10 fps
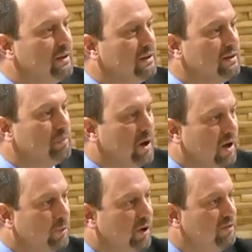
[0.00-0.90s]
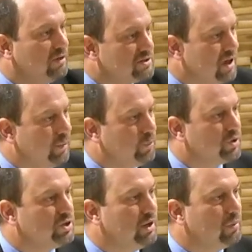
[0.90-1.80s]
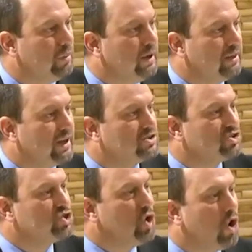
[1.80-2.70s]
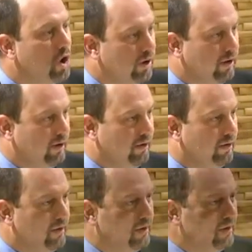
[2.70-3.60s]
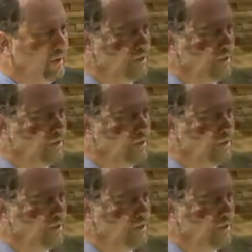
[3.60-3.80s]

the pathway of discipleship. That's John. And